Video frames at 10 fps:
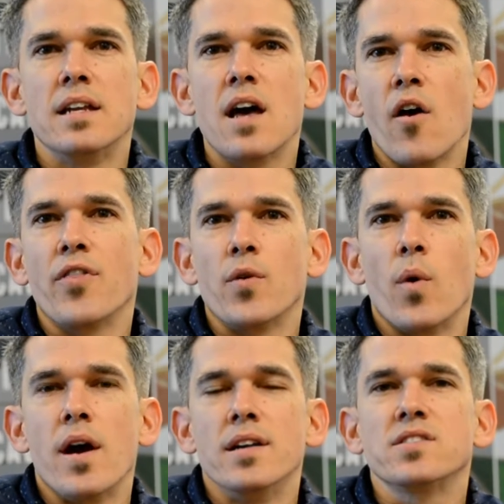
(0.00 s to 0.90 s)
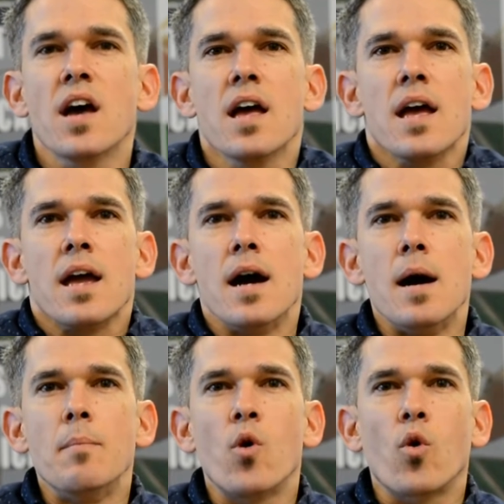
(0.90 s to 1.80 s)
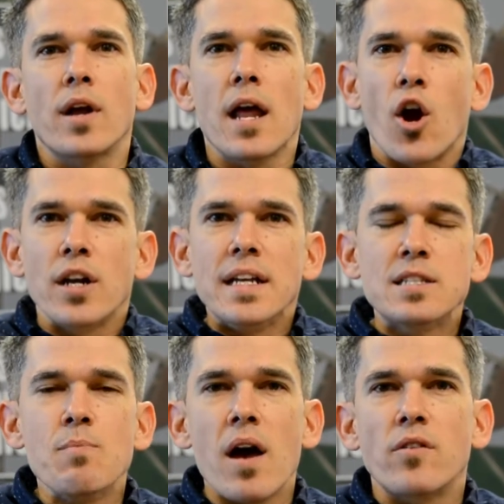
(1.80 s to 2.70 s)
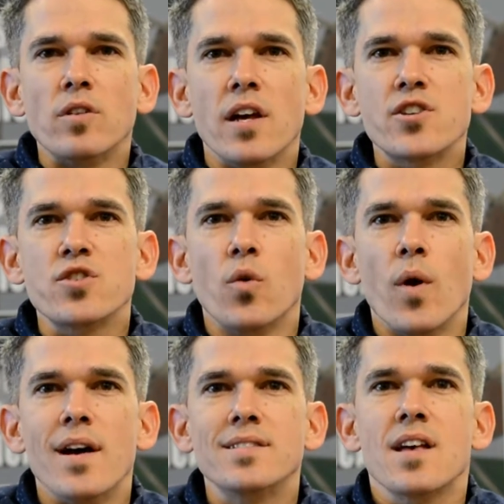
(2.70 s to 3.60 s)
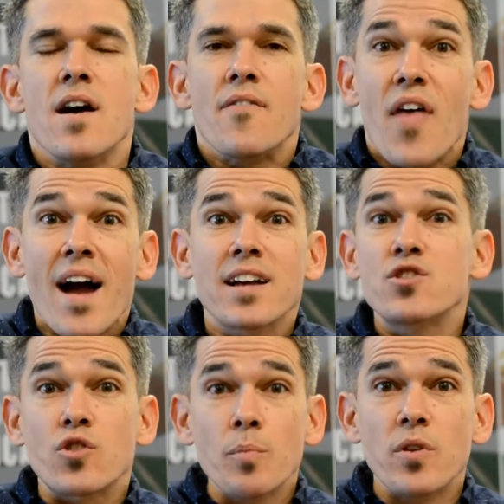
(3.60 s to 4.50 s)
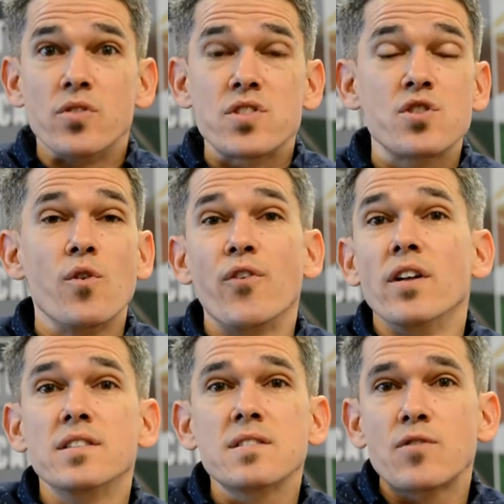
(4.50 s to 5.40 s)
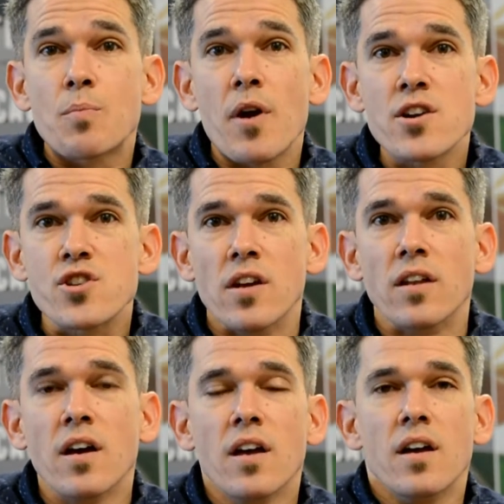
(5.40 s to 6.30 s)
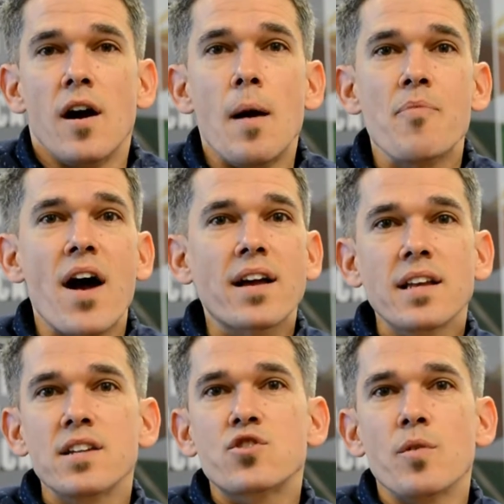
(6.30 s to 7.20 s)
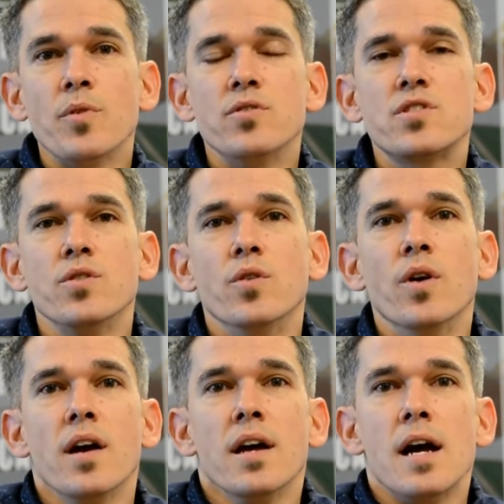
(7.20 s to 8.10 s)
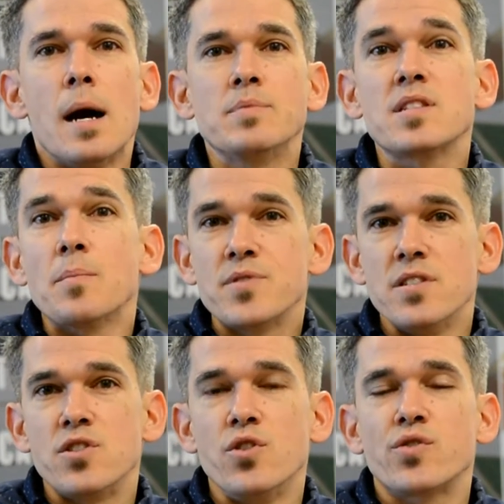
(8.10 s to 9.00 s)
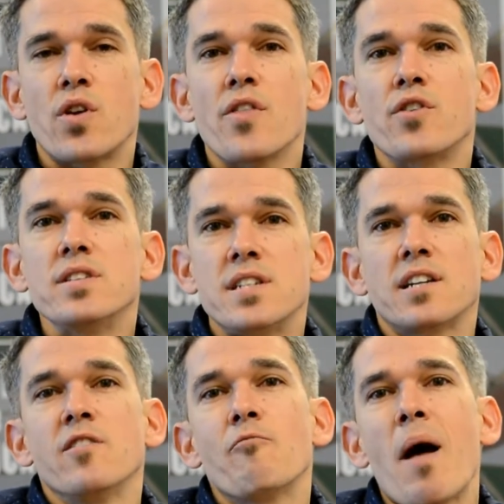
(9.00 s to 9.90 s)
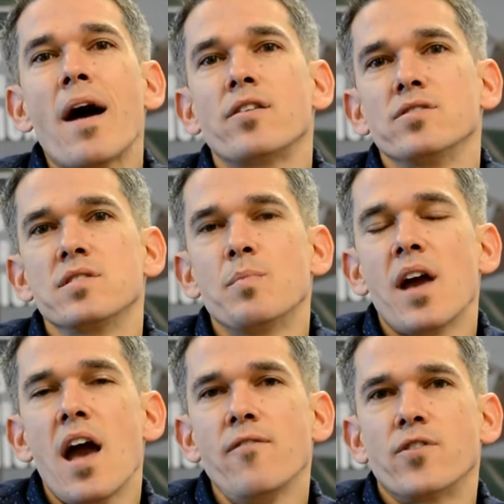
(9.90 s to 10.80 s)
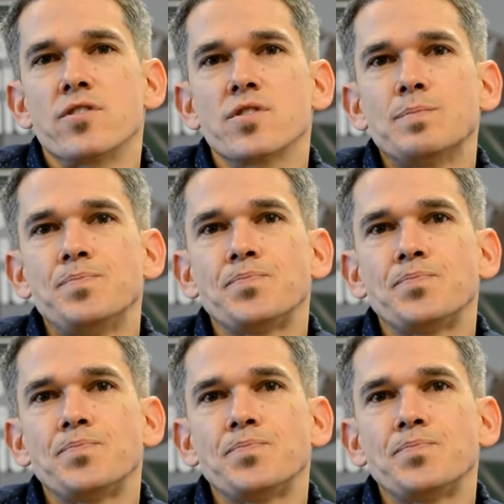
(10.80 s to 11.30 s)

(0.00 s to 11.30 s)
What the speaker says: in healthy ways, or get our needs met in relational ways, that contributes to feelings of depression. That can contribute to substance use or other addictive patterns and behaviors.